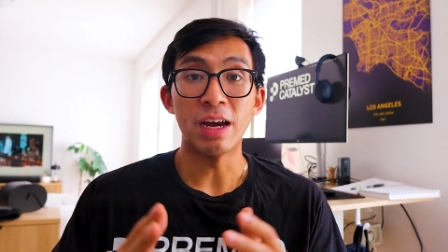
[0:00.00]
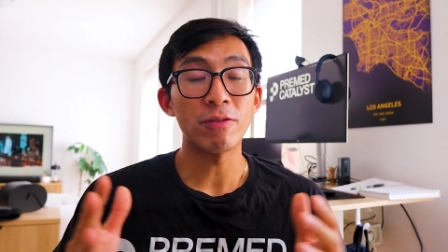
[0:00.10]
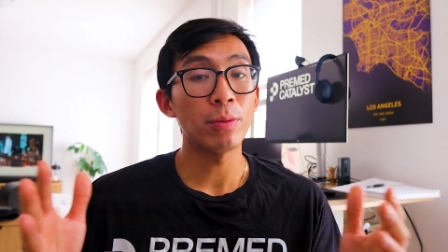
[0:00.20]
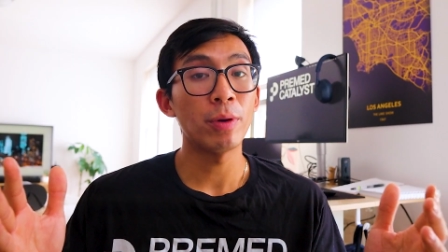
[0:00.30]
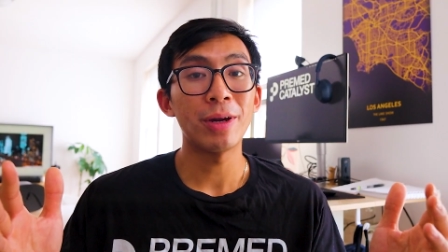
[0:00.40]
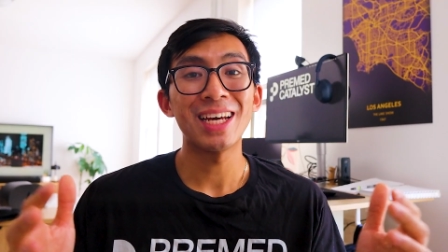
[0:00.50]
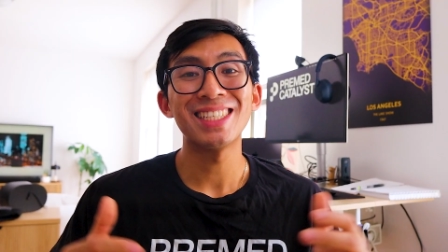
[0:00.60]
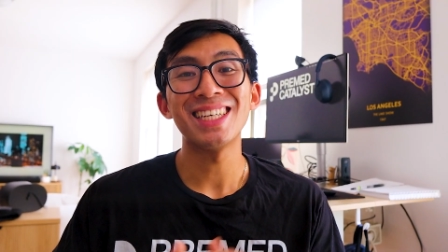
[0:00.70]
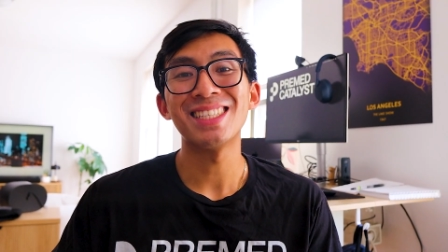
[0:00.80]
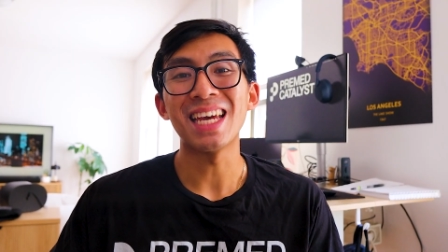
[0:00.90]
Every pyramid has
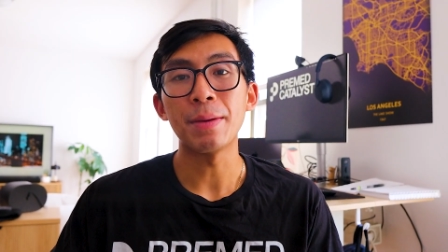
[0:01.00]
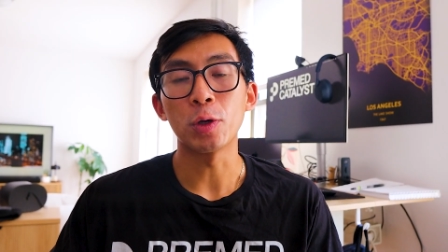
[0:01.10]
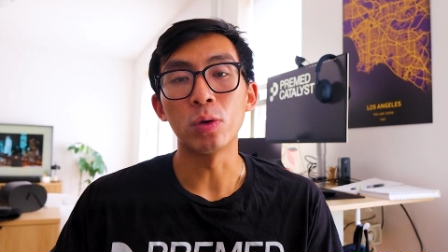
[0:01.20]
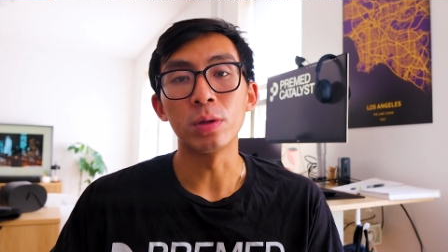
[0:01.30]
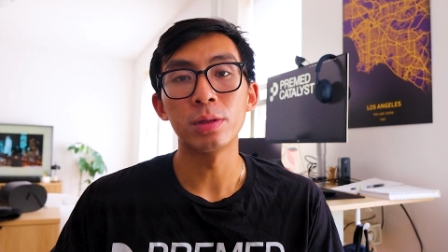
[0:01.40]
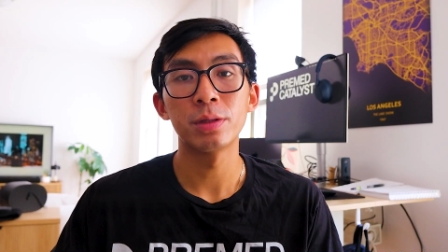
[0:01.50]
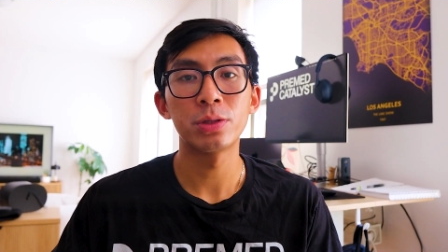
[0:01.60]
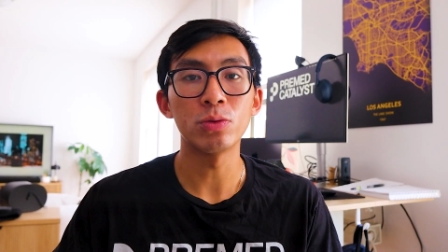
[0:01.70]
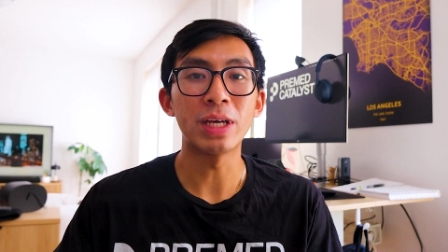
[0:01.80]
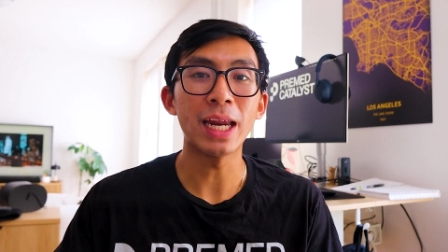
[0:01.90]
the same goal,
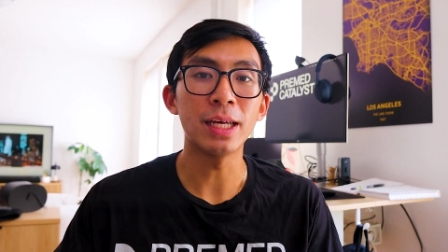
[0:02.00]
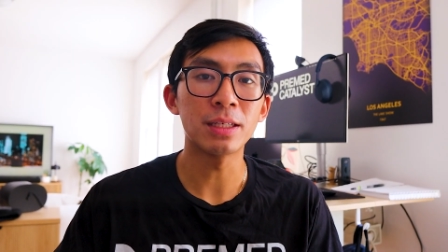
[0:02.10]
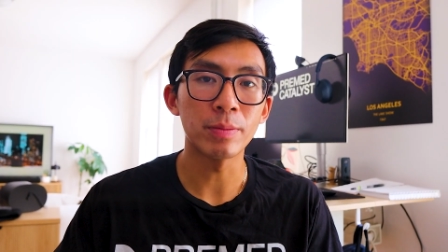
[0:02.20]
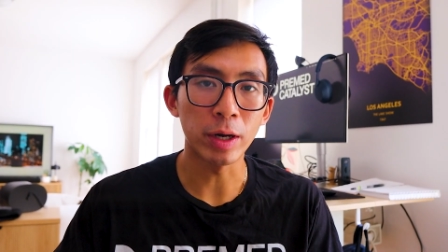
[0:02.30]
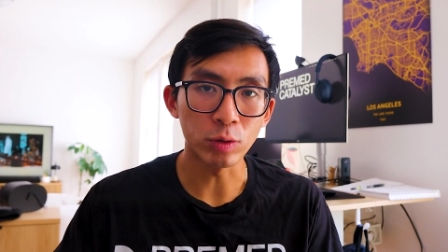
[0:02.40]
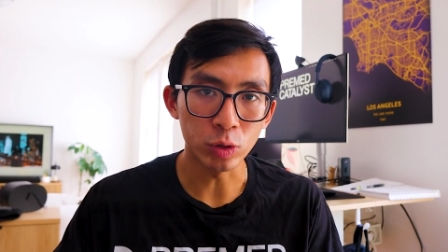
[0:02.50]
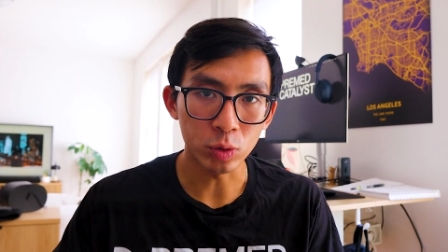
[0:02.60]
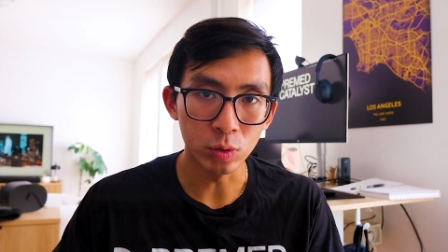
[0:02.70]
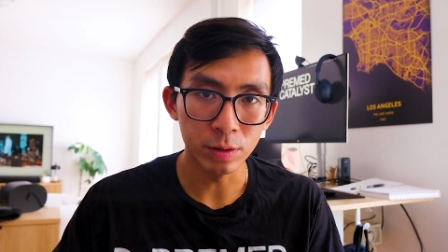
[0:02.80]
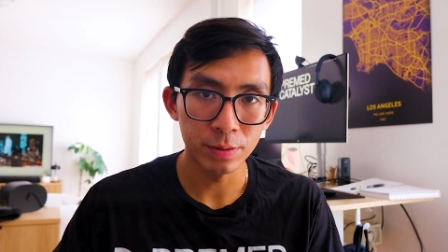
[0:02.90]
to get into medical
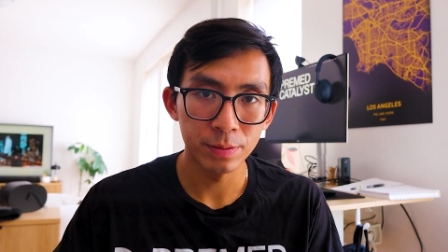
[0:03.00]
school.